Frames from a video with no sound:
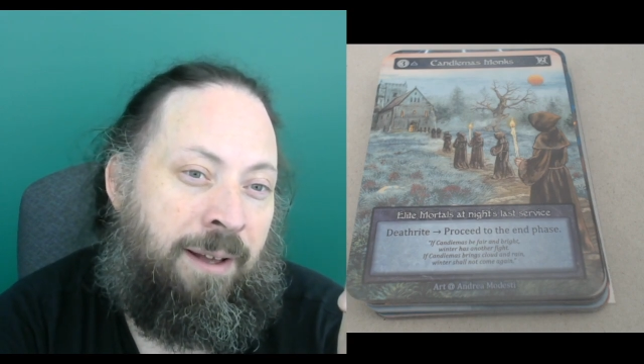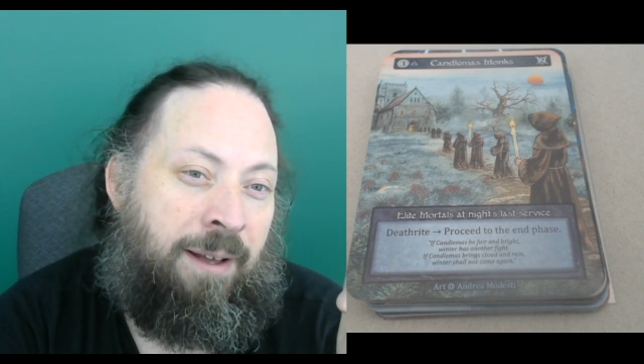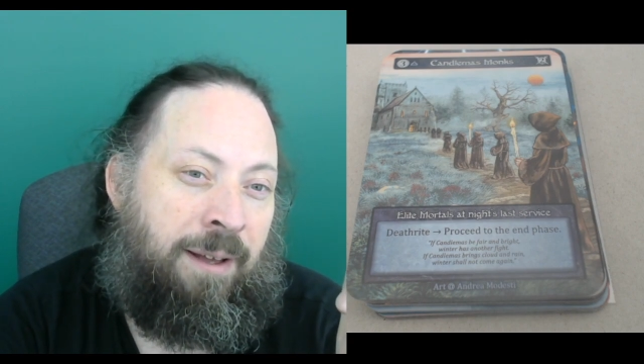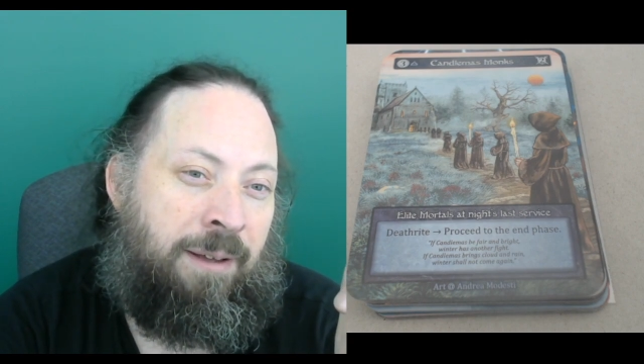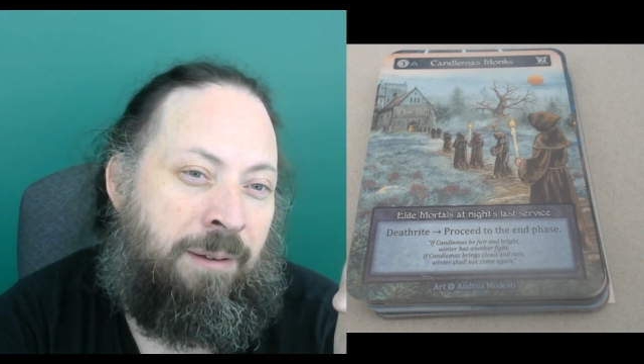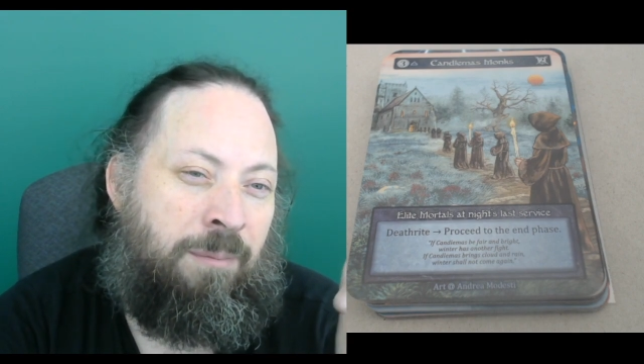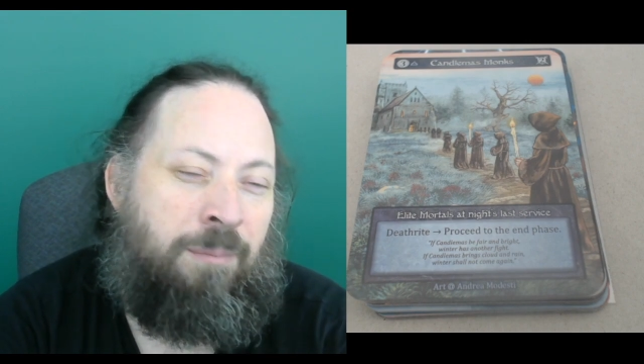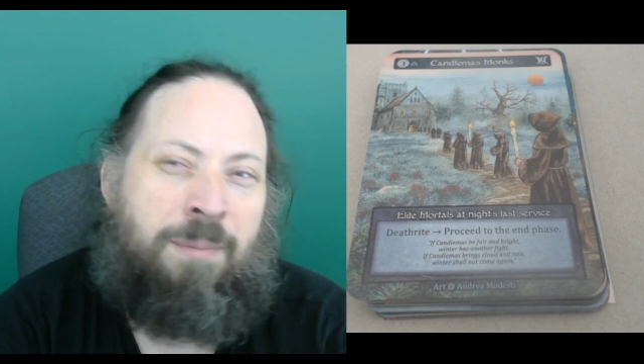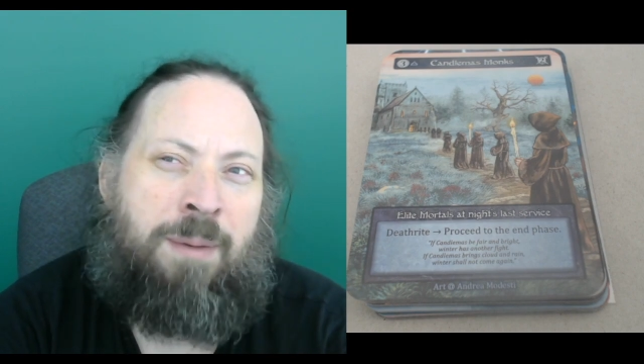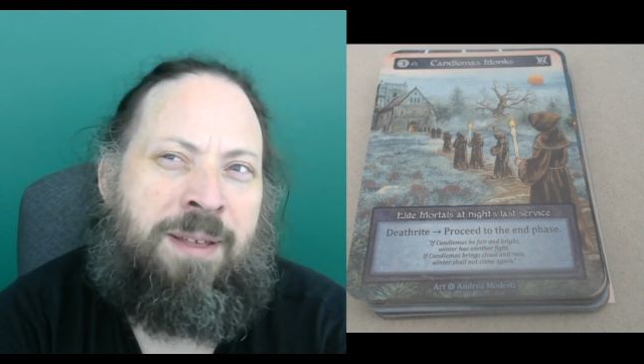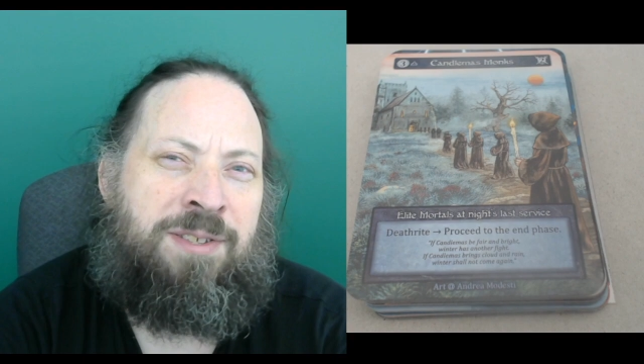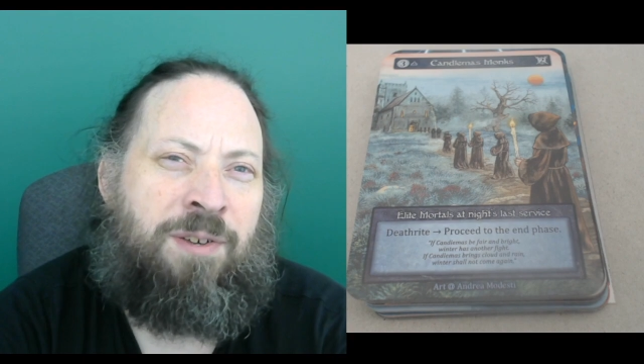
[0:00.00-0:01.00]
Um,
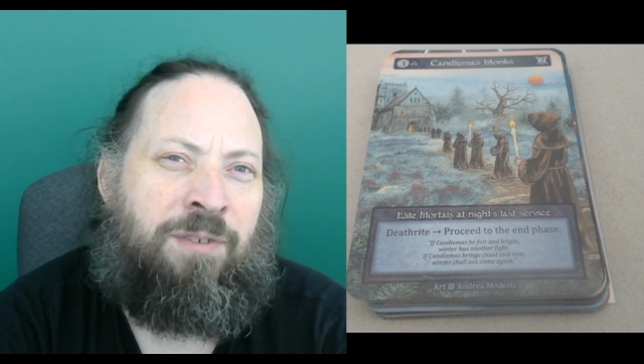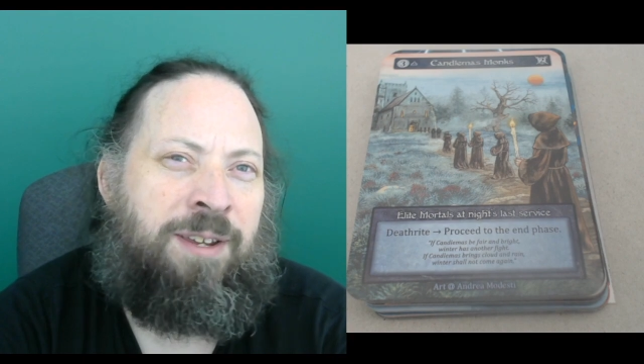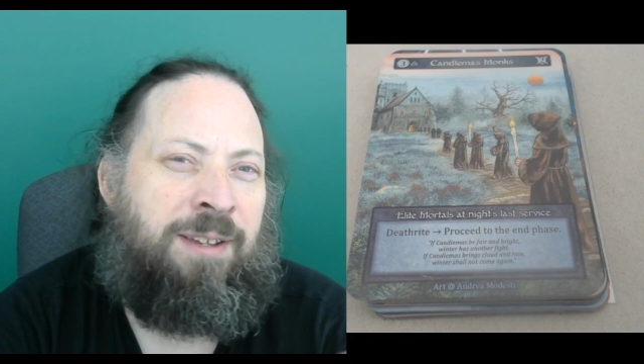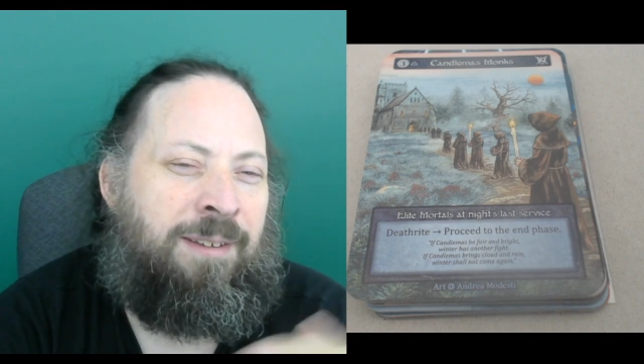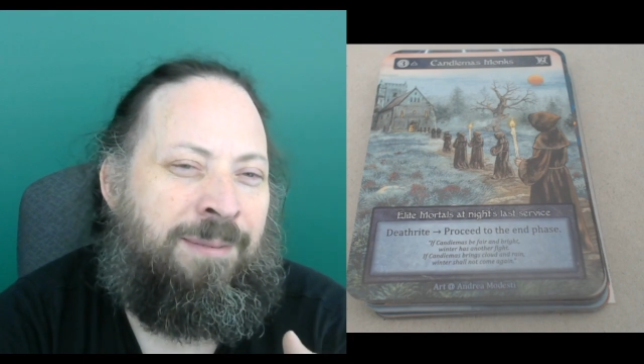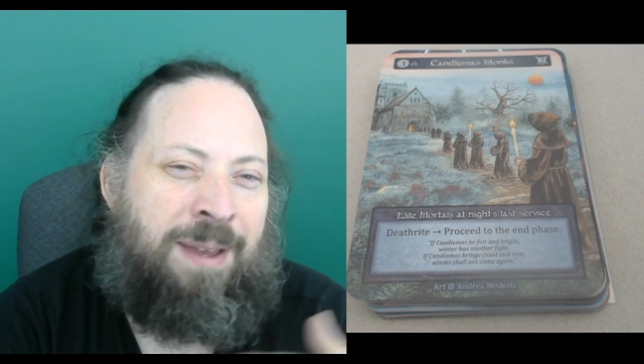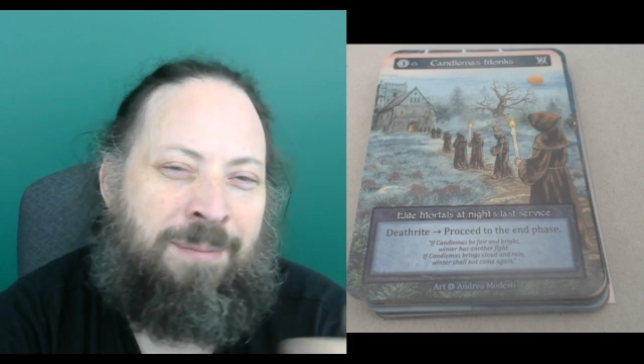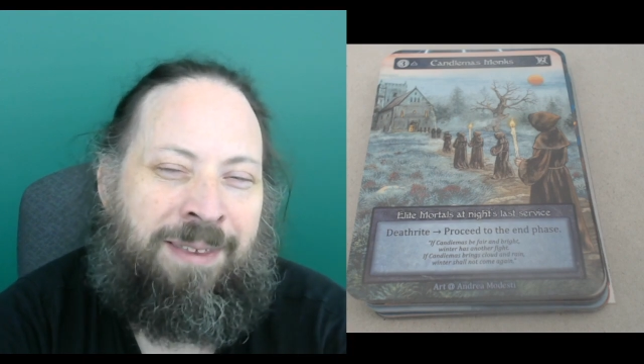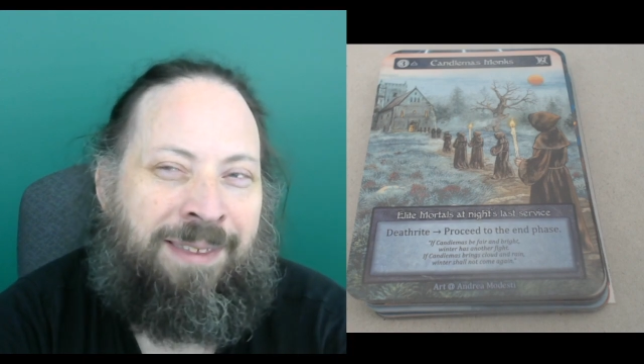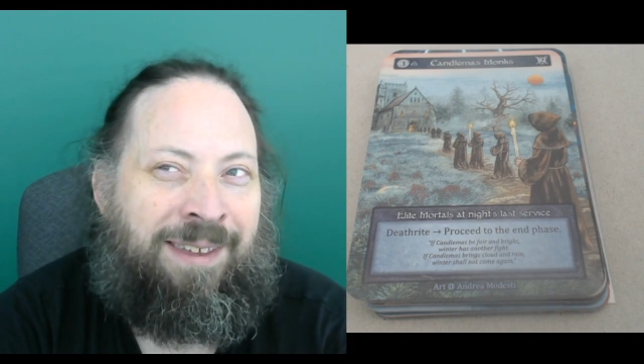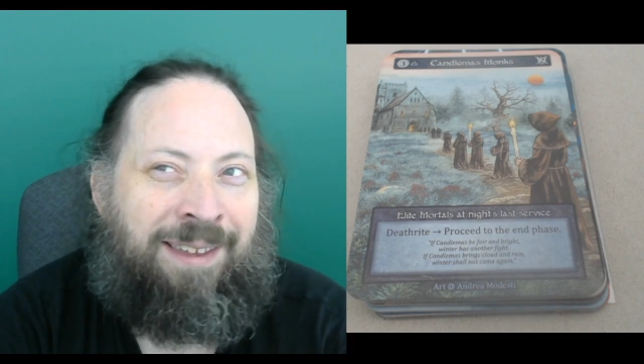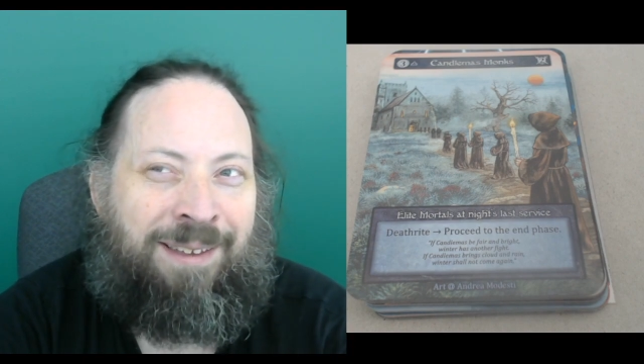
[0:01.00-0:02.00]
maybe that's overkill. Maybe
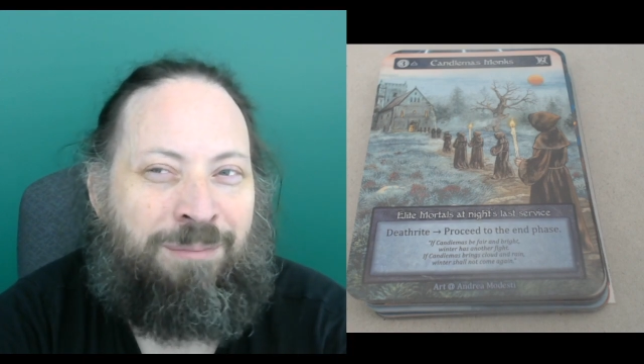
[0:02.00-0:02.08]
the